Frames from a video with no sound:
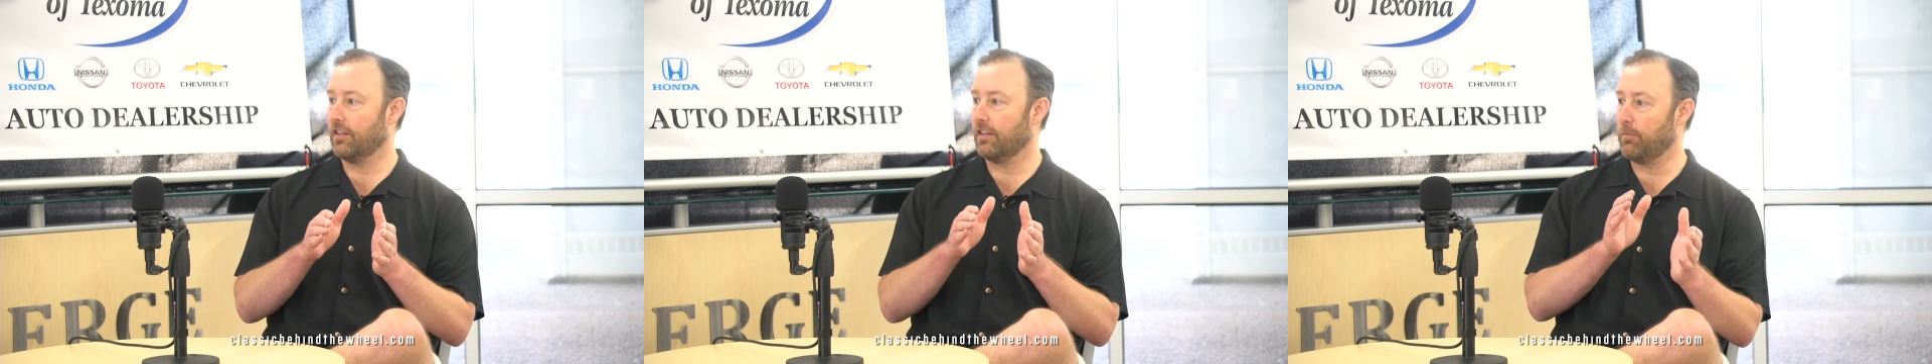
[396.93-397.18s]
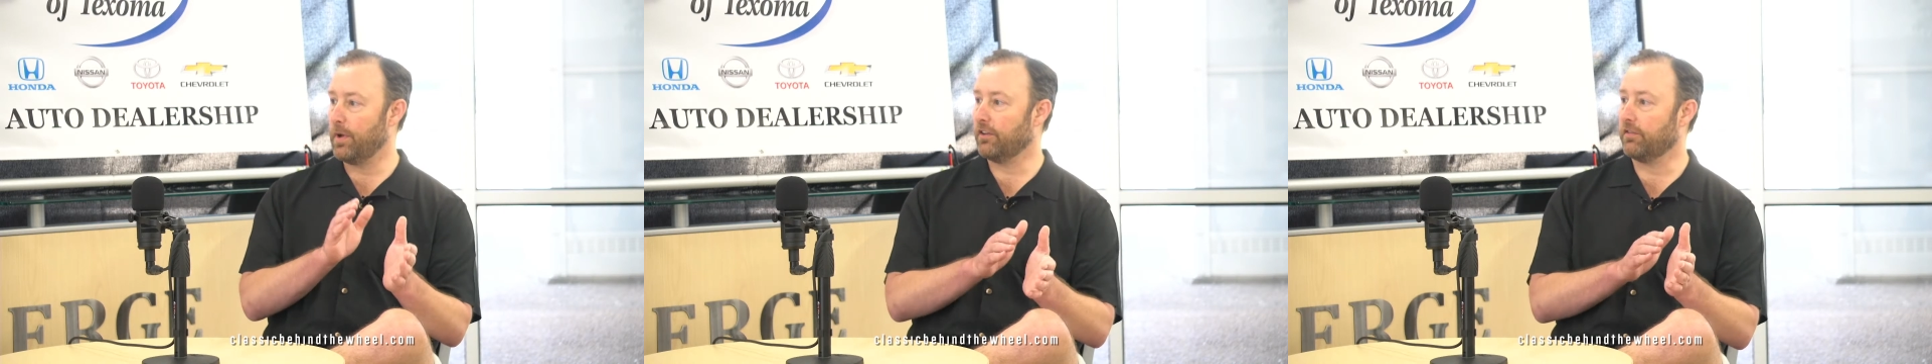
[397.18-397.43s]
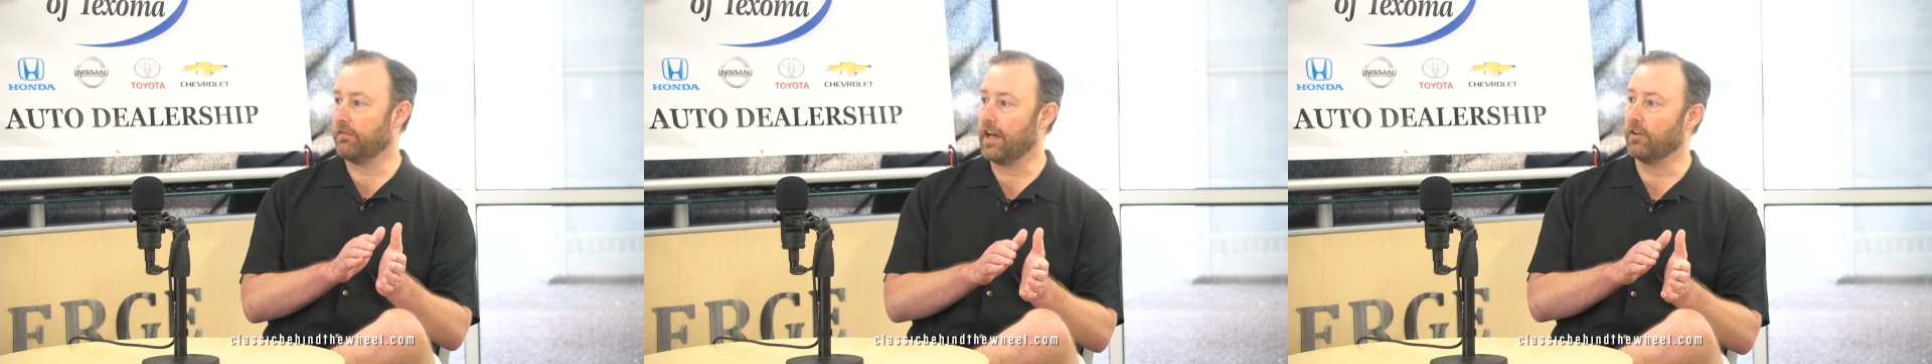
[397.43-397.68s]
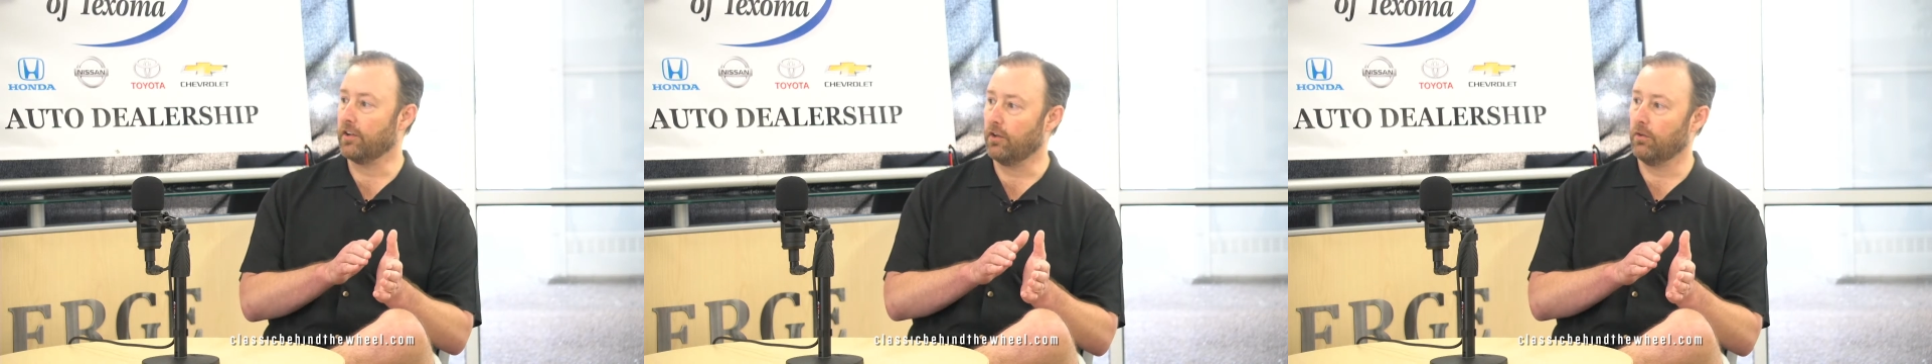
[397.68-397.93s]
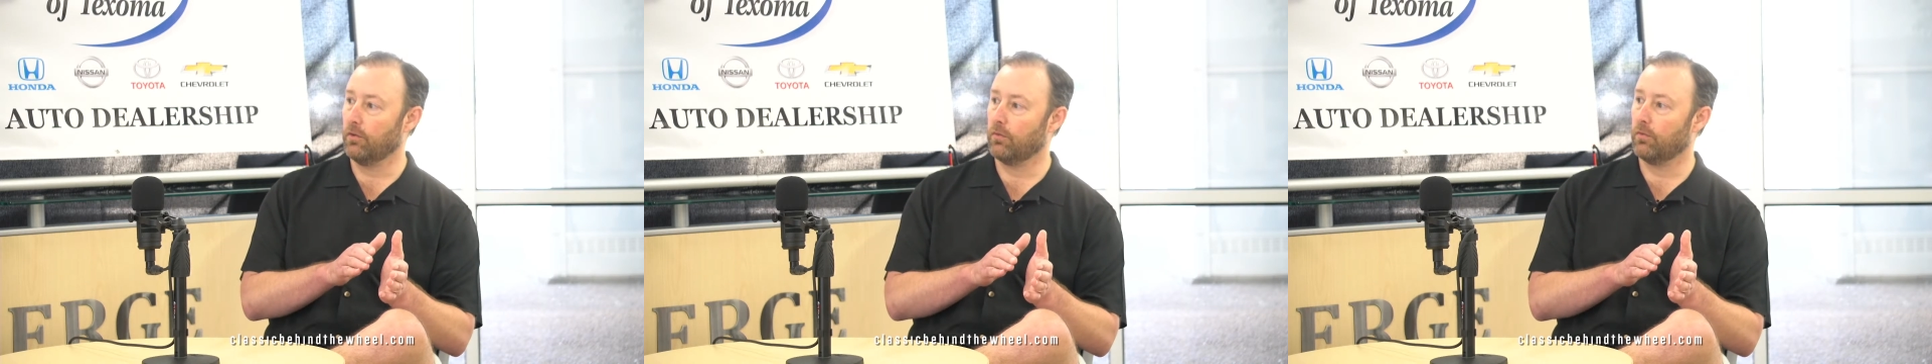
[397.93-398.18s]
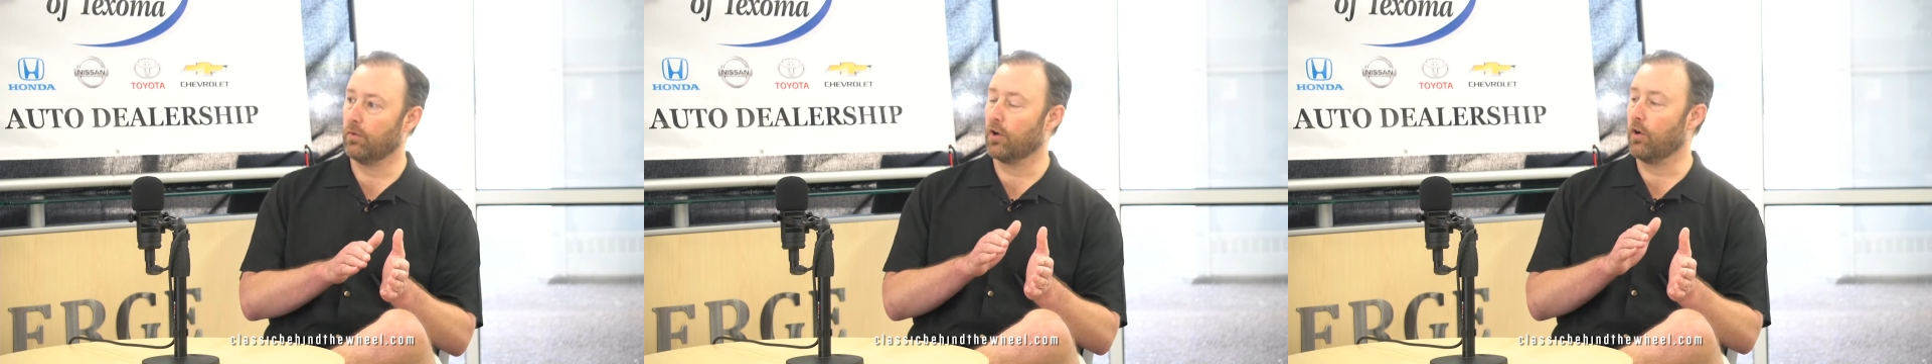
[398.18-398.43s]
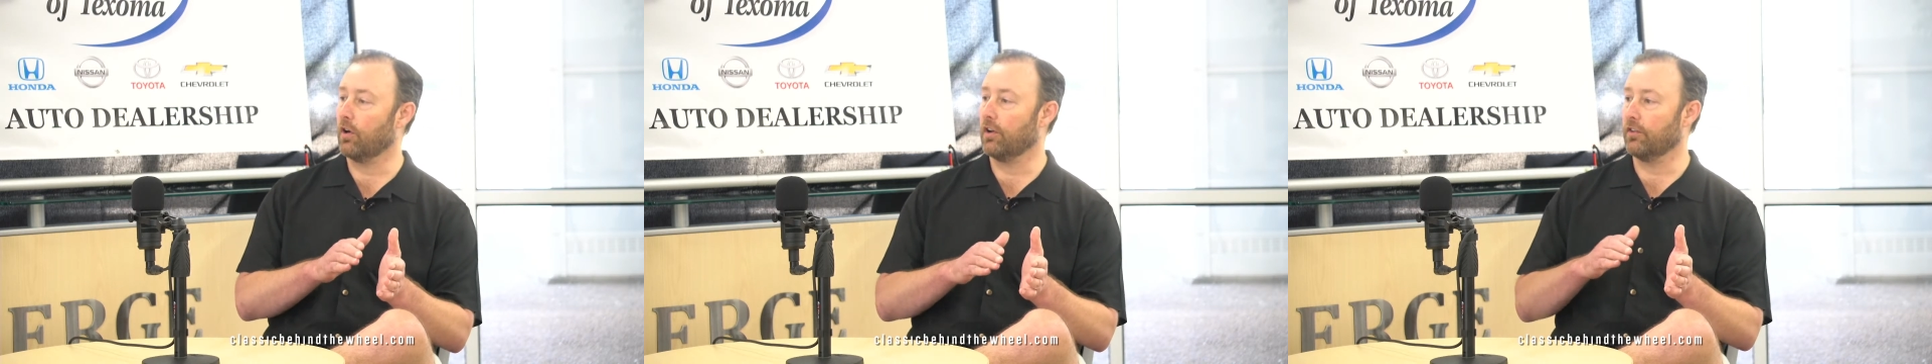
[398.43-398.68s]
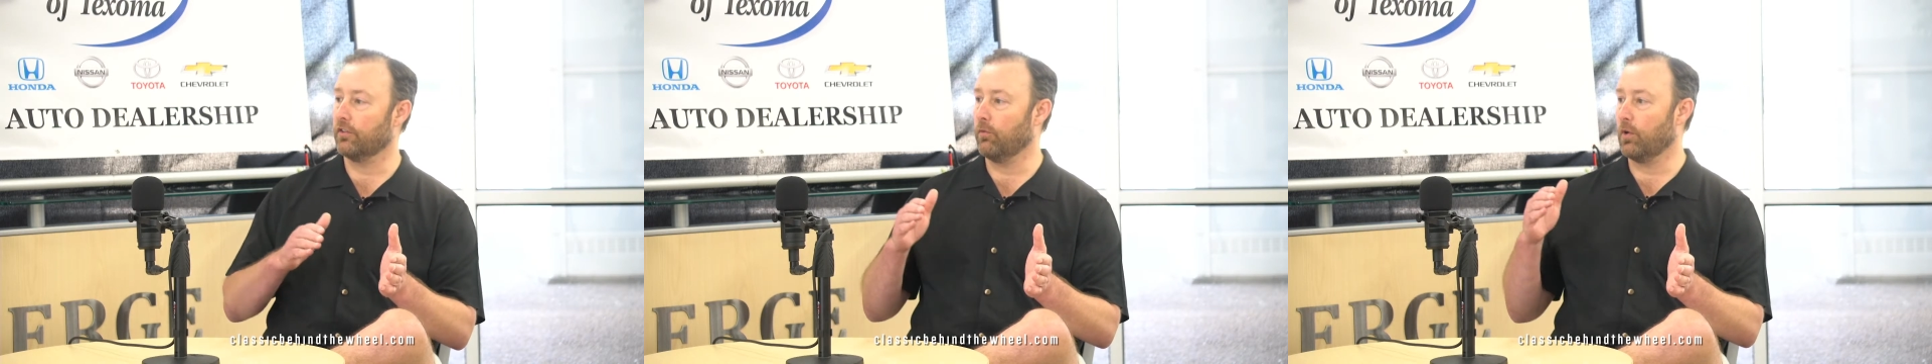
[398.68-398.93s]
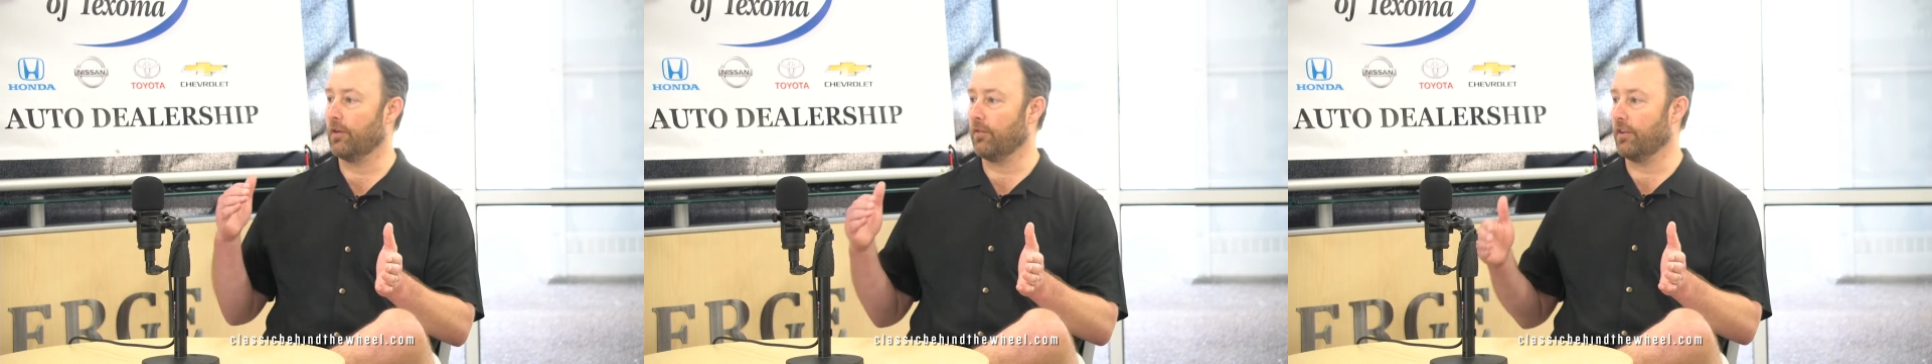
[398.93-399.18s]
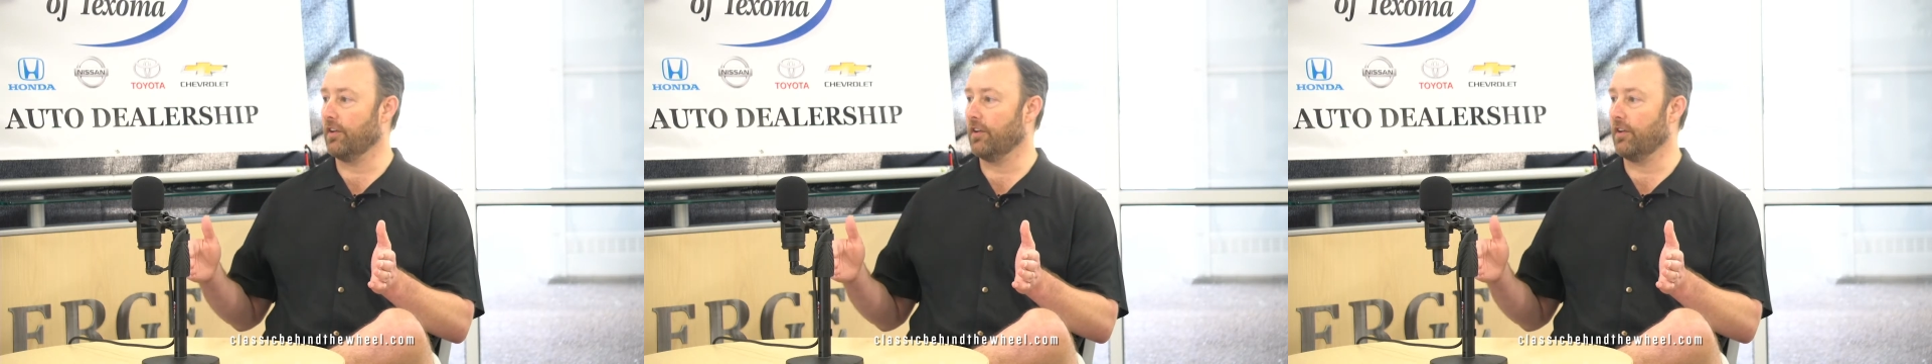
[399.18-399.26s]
the best value, regardless of whatever